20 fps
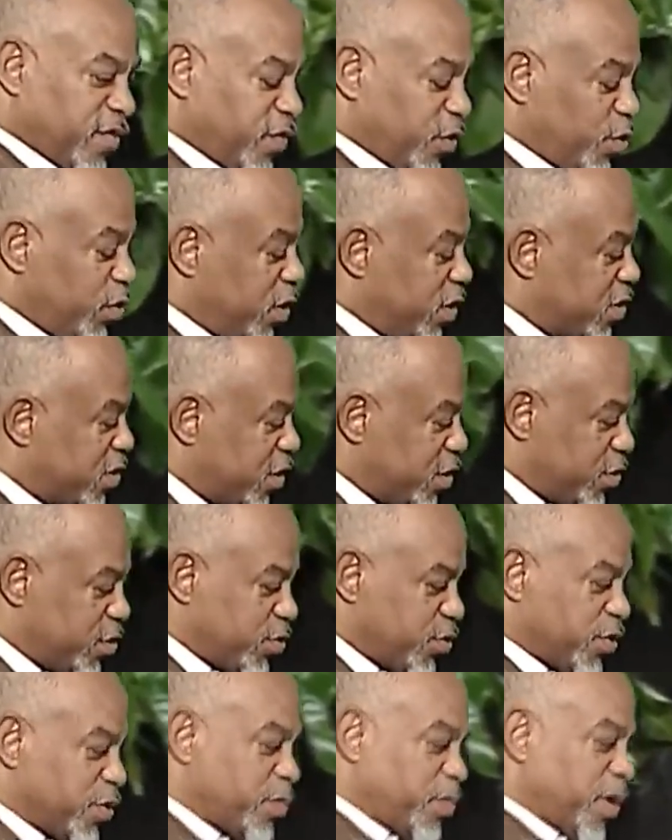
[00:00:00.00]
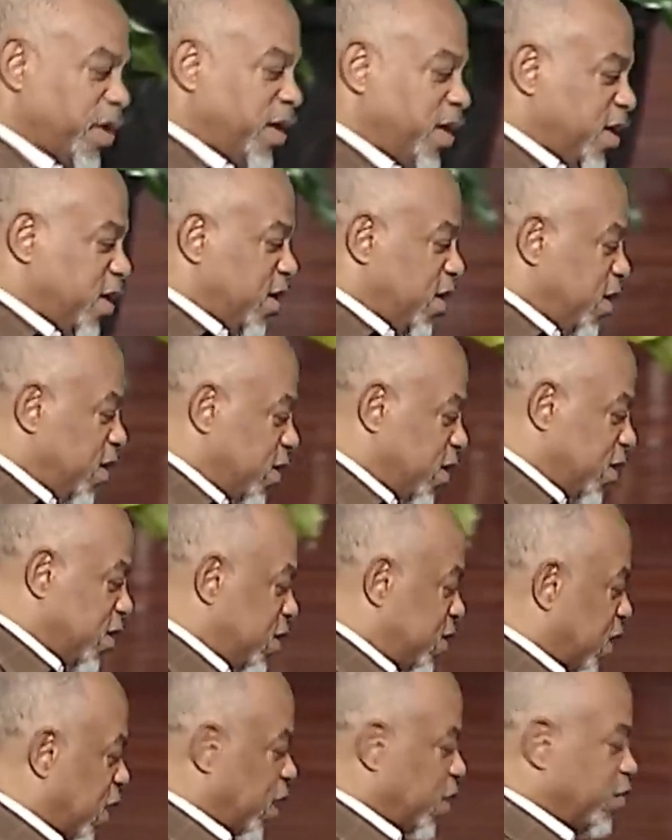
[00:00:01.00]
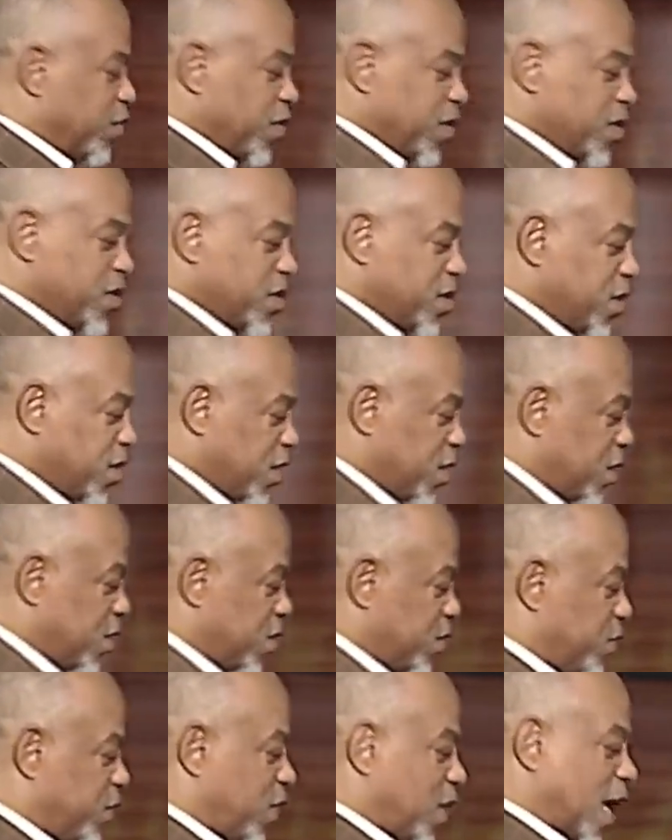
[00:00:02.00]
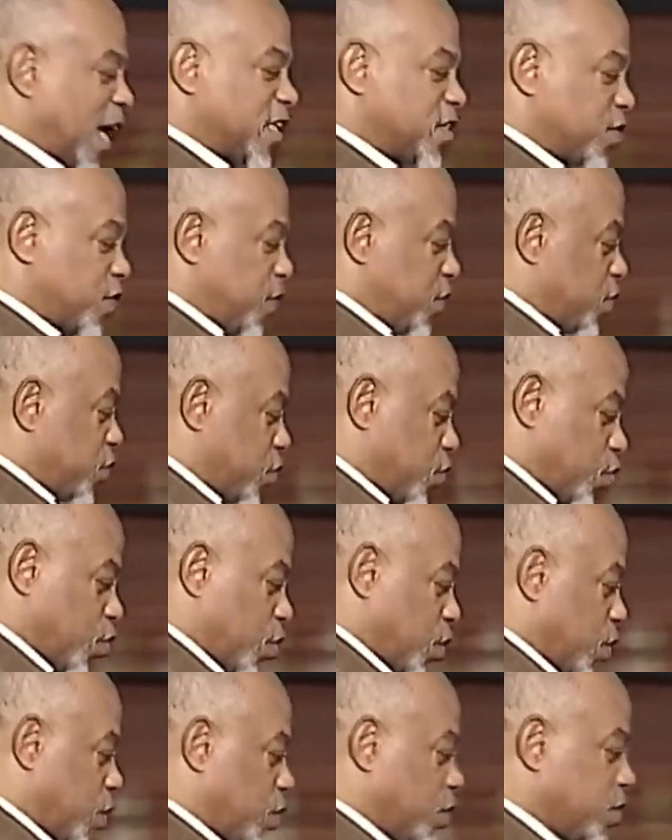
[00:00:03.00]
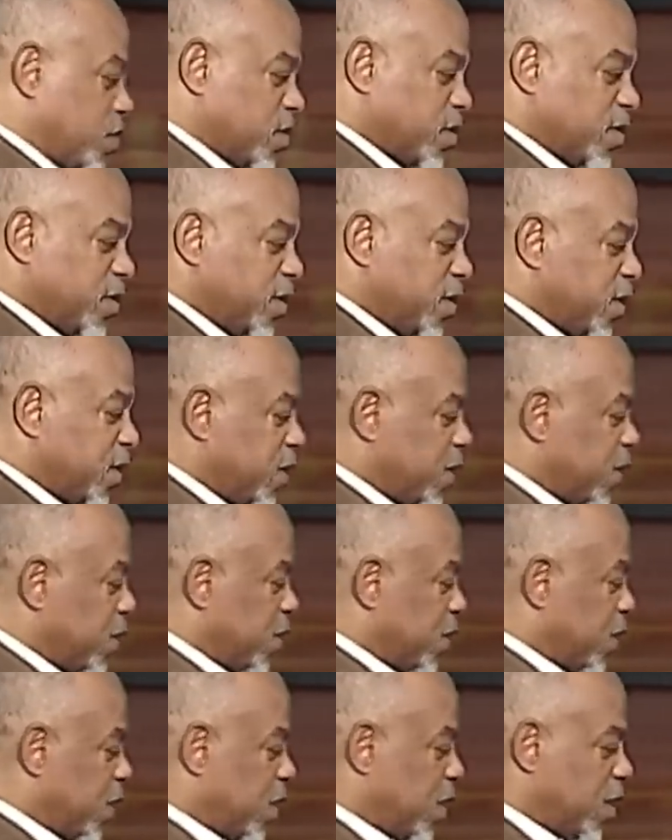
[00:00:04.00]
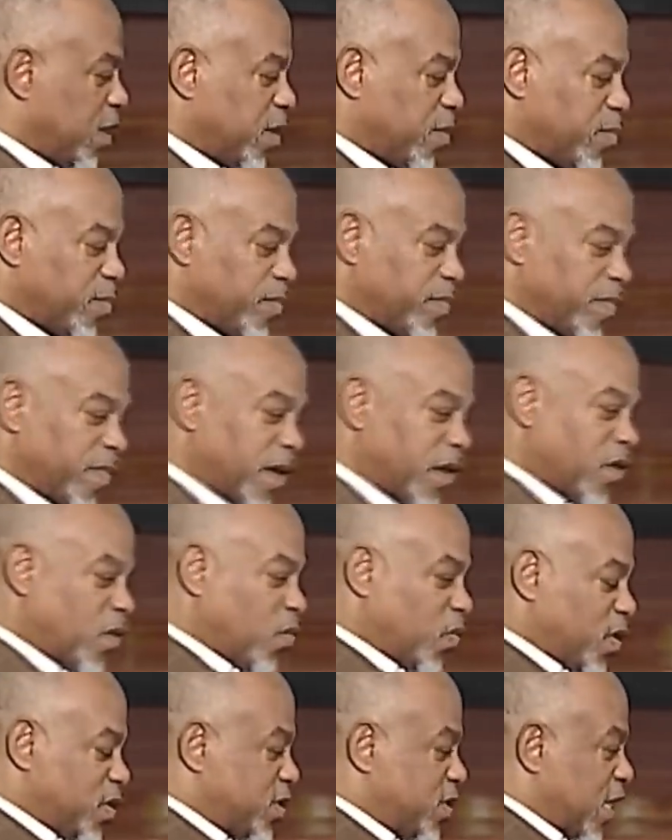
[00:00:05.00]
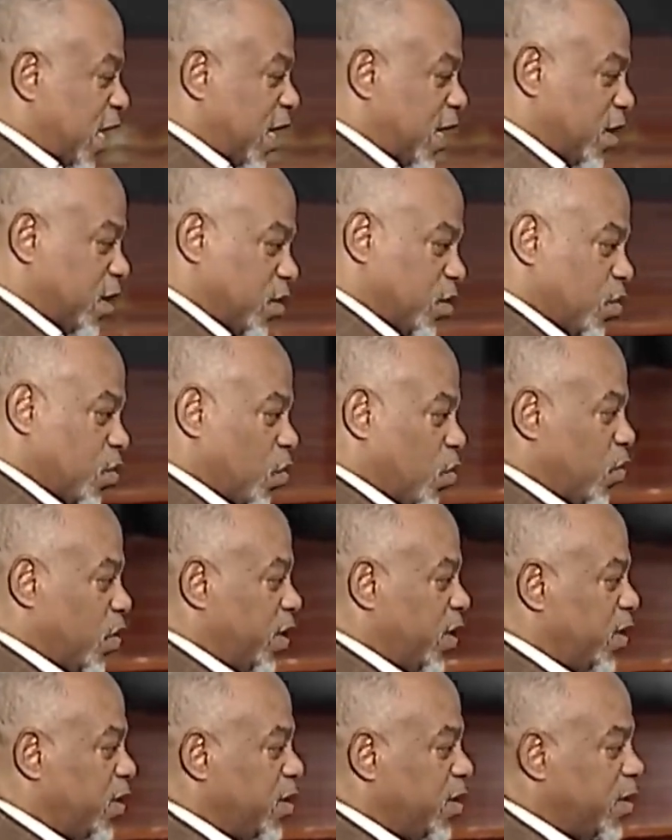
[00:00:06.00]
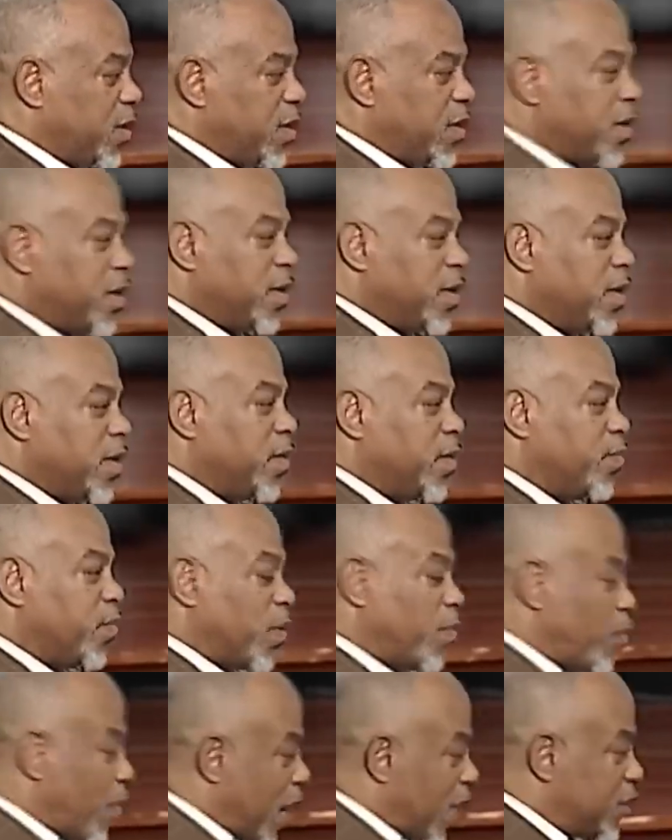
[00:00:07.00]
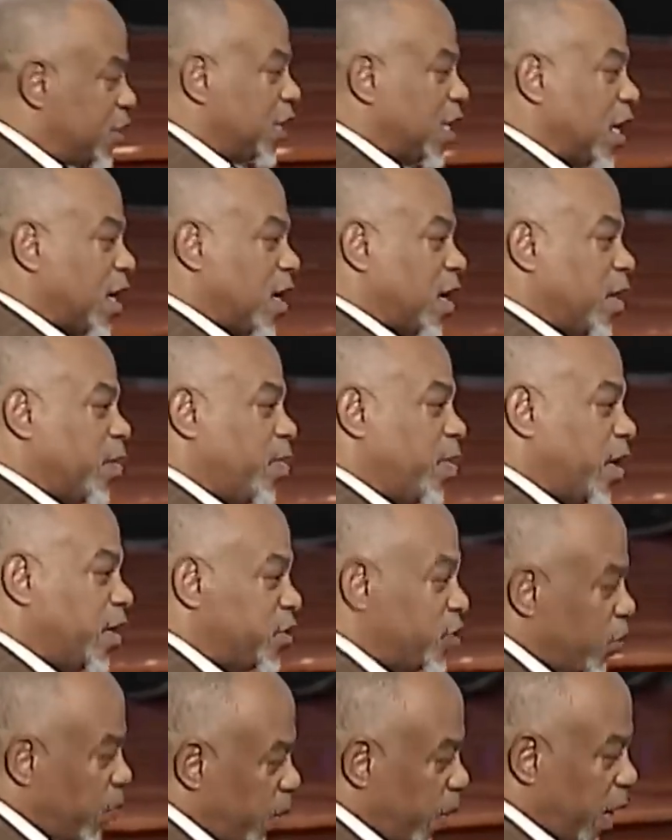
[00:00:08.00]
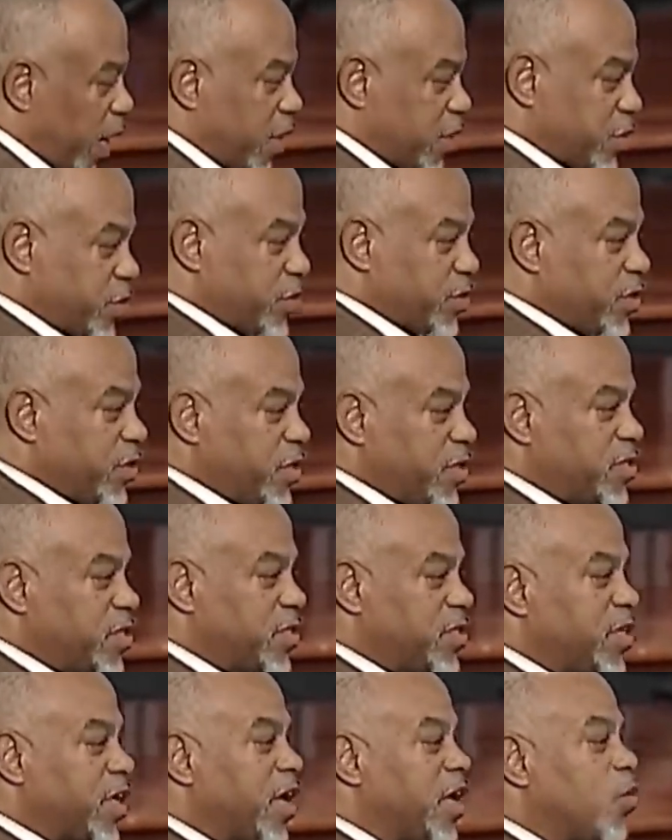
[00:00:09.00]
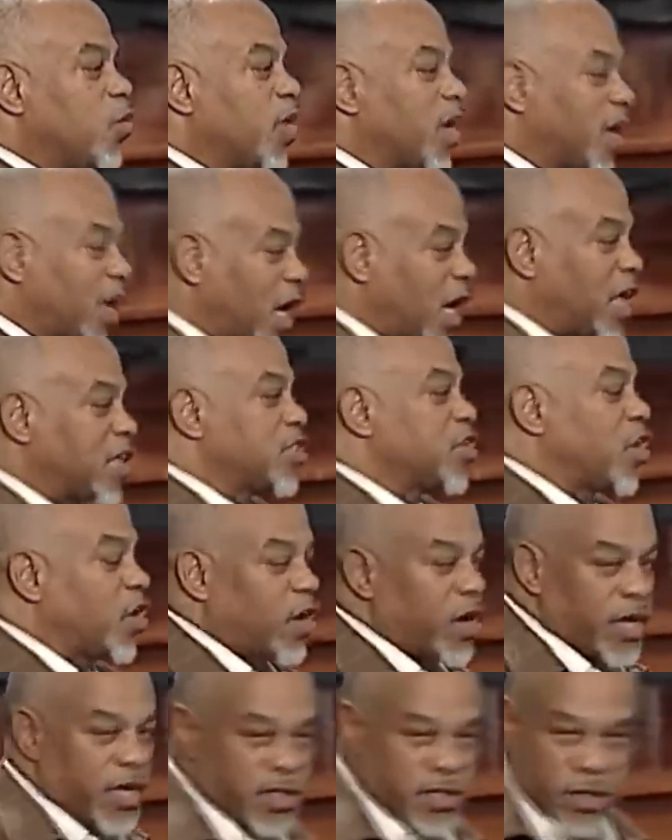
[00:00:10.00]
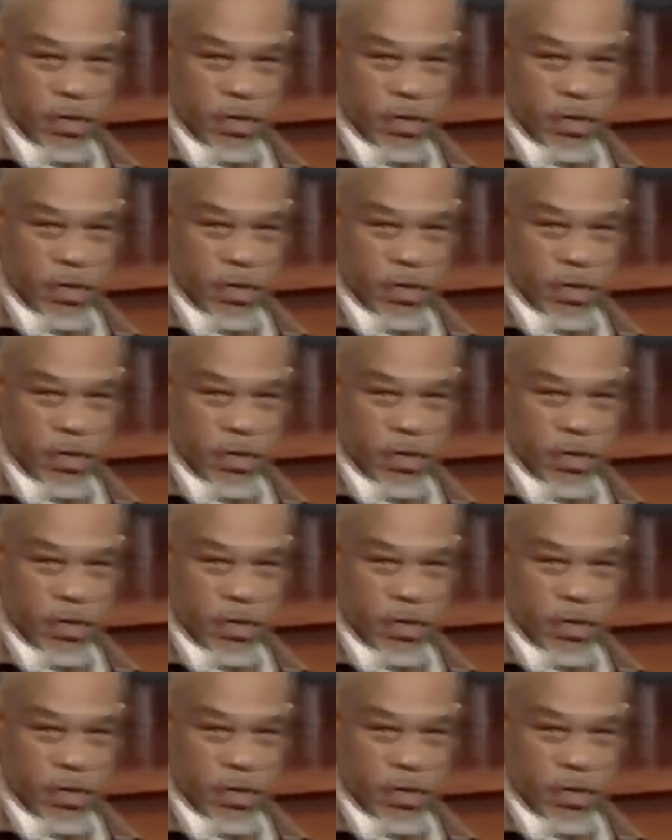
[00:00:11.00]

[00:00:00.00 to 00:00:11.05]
If you listen to the media and television and the philosophies of the world, they're on one side of the coin. But my job as your pastor is to tell you what God's heart is